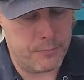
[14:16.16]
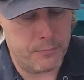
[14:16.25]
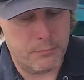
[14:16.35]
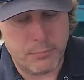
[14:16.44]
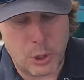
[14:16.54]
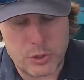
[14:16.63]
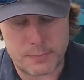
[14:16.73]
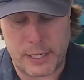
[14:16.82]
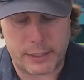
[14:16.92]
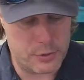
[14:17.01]
Most
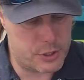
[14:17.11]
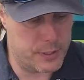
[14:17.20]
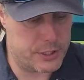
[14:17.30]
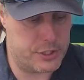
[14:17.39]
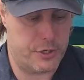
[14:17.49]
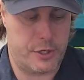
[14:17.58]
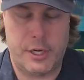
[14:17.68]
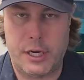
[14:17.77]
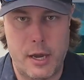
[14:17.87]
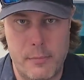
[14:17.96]
micro switches are going
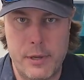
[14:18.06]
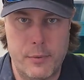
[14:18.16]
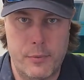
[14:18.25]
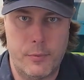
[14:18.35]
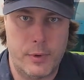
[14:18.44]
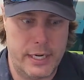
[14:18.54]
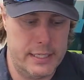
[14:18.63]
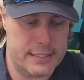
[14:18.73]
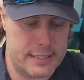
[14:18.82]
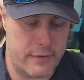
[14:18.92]
to come at
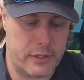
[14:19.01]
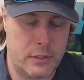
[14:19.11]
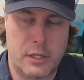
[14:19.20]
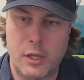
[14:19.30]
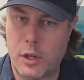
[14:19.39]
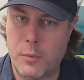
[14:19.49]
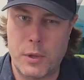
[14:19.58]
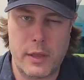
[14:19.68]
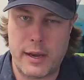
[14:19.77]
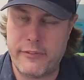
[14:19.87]
187. The only one
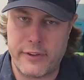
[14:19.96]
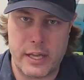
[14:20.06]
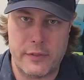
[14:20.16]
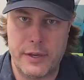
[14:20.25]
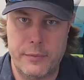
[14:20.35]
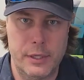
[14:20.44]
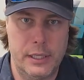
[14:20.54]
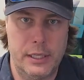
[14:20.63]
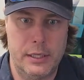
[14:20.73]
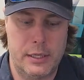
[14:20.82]
that I've found that
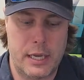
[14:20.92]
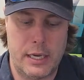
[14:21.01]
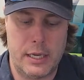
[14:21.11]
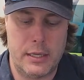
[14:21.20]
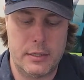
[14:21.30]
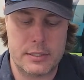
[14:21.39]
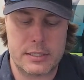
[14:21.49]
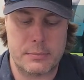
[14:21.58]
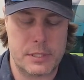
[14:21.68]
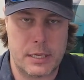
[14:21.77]
really kind of
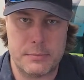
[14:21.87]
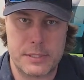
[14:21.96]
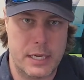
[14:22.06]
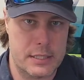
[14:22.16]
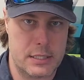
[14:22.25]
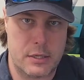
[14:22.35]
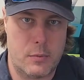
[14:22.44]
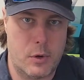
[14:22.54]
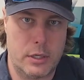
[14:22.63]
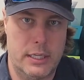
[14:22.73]
sometimes gets a little
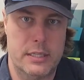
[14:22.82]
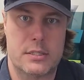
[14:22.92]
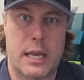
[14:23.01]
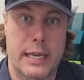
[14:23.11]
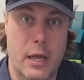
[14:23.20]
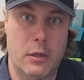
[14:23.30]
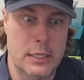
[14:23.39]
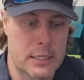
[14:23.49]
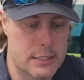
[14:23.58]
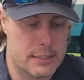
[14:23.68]
wonky is IL.
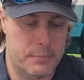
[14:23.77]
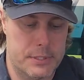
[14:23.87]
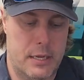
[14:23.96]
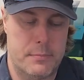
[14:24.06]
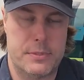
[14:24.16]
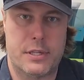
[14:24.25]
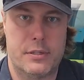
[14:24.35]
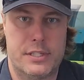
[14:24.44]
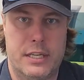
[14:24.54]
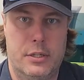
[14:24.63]
Sometimes they'll
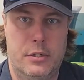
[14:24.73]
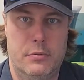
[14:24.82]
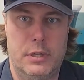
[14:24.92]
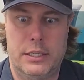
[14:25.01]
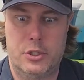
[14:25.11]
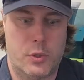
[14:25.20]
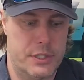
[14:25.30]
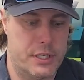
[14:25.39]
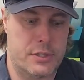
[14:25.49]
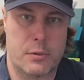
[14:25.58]
send you like
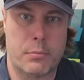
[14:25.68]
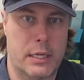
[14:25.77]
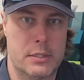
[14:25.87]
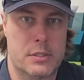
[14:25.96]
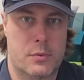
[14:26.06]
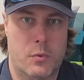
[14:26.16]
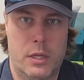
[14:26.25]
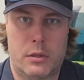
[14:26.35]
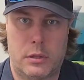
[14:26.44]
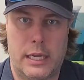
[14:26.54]
joysticks or buttons
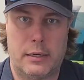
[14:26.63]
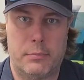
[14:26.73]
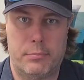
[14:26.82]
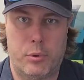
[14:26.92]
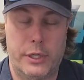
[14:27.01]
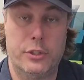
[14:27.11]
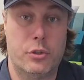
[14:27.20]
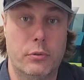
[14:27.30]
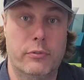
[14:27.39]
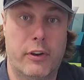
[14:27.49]
with like
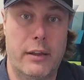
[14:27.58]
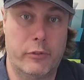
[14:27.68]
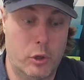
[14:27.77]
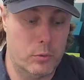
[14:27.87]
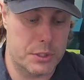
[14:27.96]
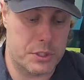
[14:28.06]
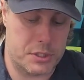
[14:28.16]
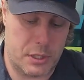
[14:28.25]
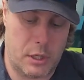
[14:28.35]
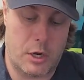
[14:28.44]
0.250, which is
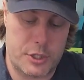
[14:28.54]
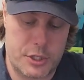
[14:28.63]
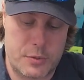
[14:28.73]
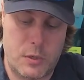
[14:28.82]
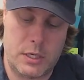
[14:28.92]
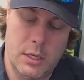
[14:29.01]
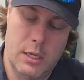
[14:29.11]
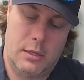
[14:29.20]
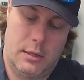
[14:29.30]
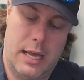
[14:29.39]
the largest one.
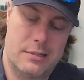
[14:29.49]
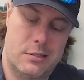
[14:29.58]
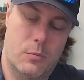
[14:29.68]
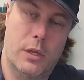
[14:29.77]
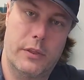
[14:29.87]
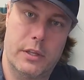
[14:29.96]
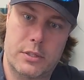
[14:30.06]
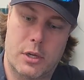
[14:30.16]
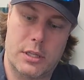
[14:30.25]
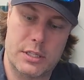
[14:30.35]
That's the one that's
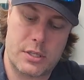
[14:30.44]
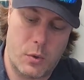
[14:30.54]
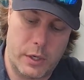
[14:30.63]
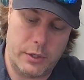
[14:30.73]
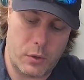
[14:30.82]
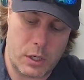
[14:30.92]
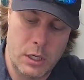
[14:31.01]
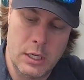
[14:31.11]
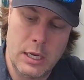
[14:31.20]
on this coin door.